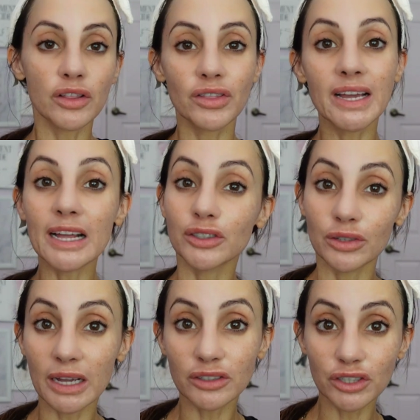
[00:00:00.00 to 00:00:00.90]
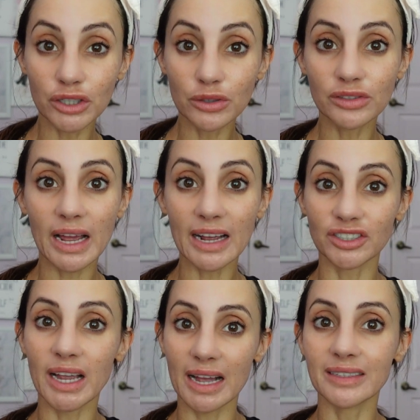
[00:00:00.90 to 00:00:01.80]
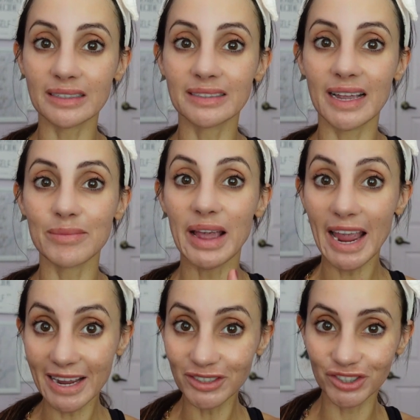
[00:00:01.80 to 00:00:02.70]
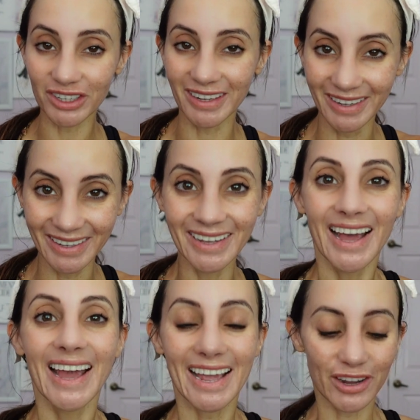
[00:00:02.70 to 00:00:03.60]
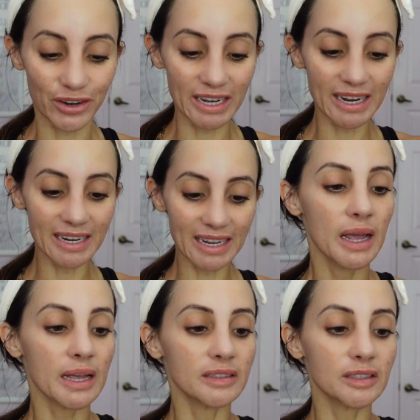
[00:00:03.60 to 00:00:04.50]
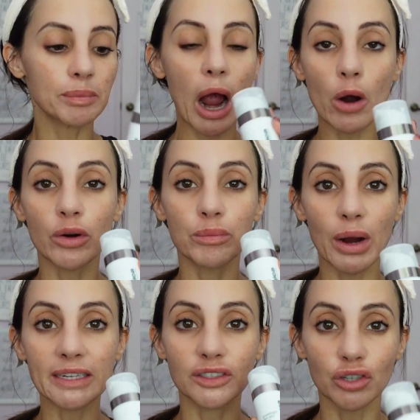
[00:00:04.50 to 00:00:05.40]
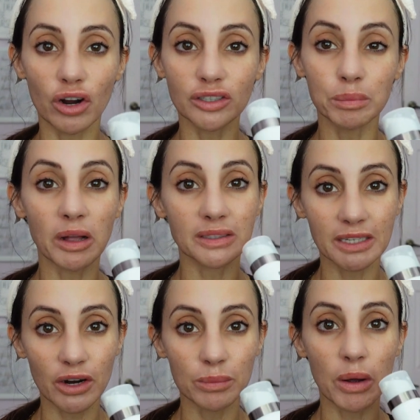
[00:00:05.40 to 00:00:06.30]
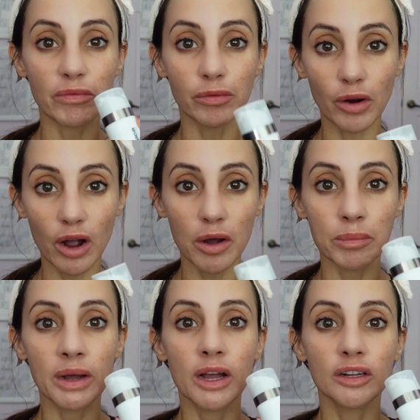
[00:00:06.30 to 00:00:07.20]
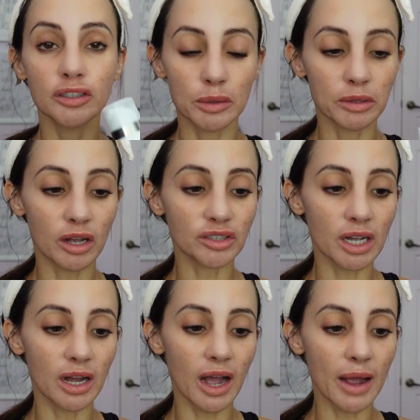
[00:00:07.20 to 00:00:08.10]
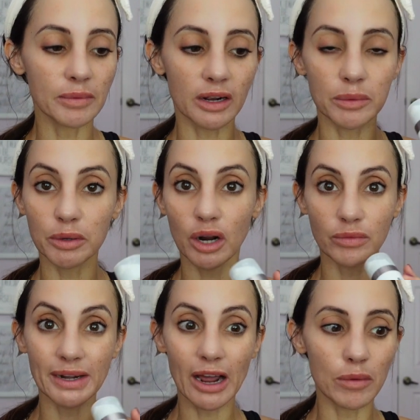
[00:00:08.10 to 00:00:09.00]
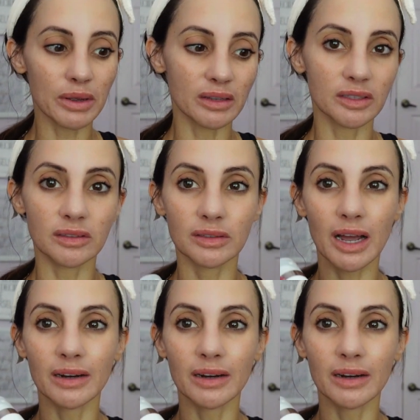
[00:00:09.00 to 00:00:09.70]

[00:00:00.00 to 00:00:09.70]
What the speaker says: other thing I do like to use that actually has that same H ingredient is this Power Bright Dark Spot Serum from Dermalogica. I'm not gonna put it on right now because it's